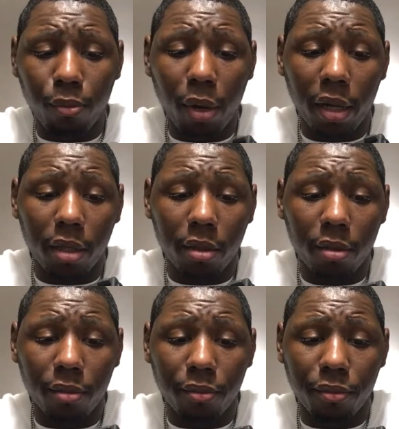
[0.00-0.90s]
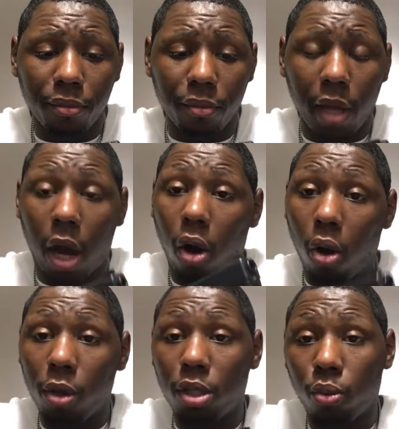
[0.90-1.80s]
But I
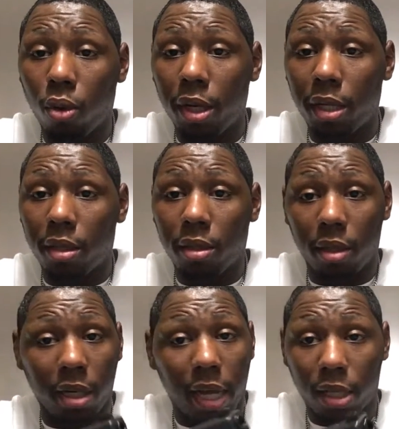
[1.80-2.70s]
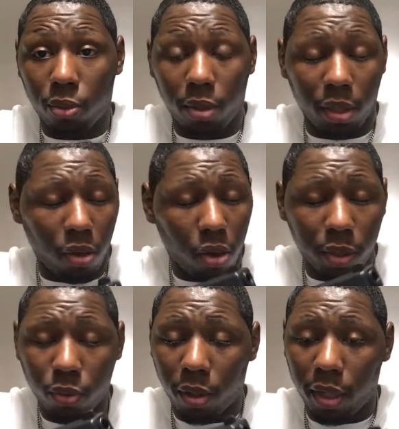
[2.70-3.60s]
always wanted the Glock 20.
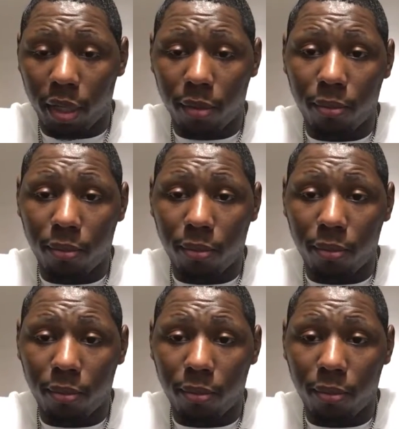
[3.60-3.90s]
Always wanted it.